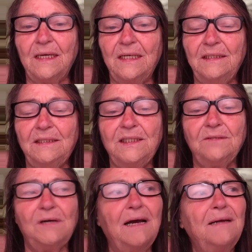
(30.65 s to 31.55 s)
And
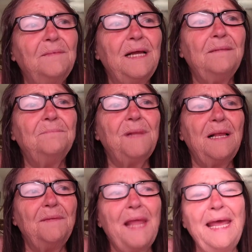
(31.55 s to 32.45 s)
so
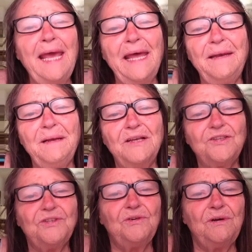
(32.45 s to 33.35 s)
I had a
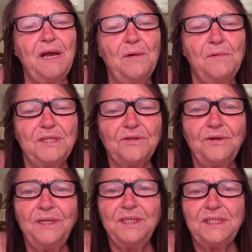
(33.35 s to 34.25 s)
story I was
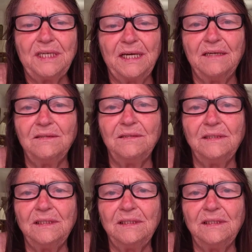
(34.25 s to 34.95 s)
going to tell,